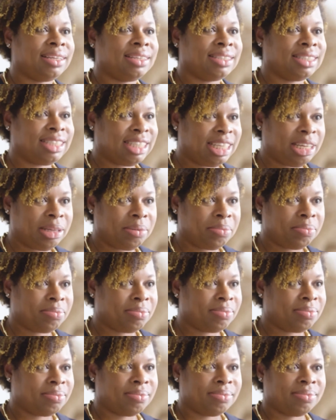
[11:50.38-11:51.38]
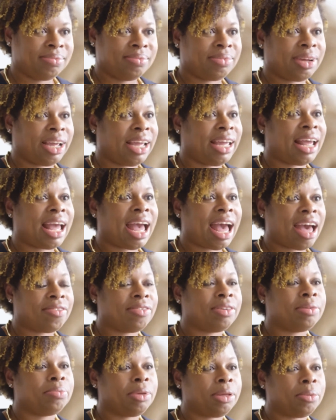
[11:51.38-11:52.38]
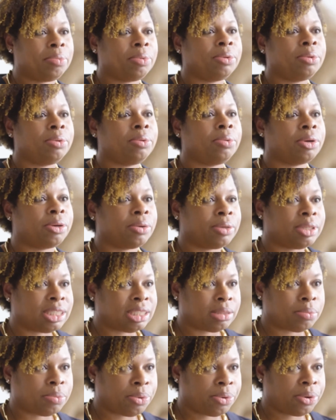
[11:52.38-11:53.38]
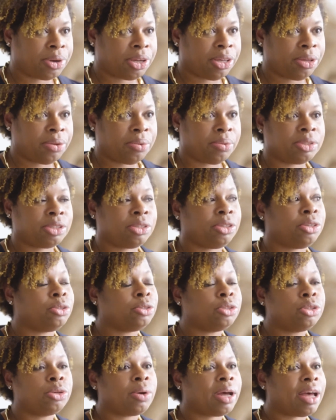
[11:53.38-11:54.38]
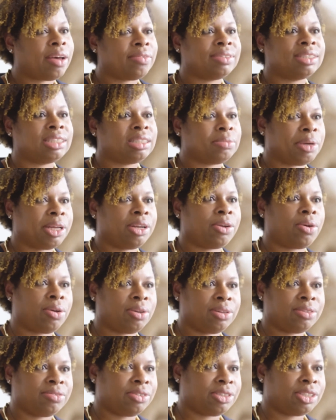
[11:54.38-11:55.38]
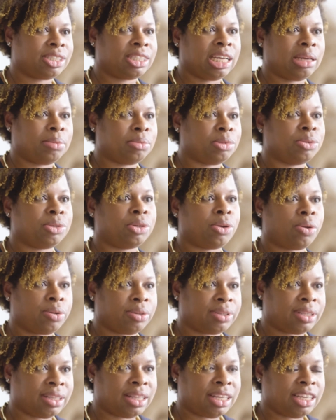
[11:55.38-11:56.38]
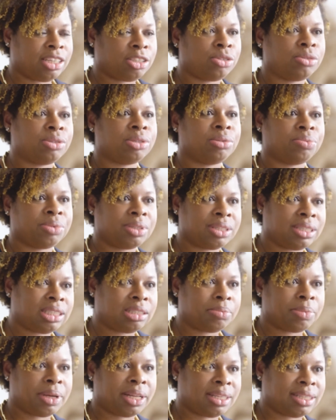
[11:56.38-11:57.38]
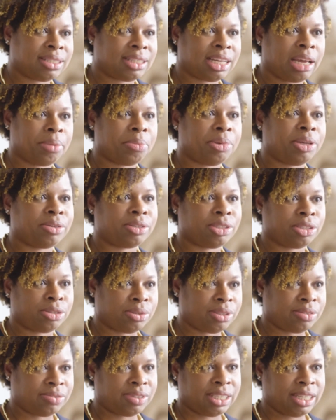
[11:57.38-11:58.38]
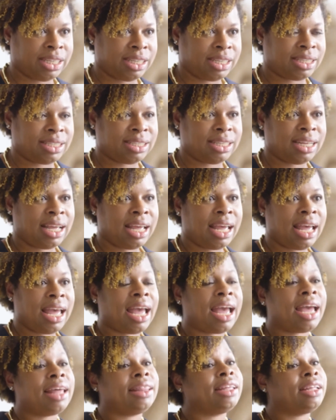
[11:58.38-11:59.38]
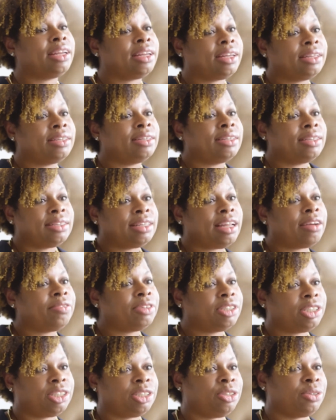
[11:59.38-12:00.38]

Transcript: team, right? Having people who are going to support you so you don't have to spend all of your time doing all the things. You can really spend the time in your zone of genius. And then leveraging your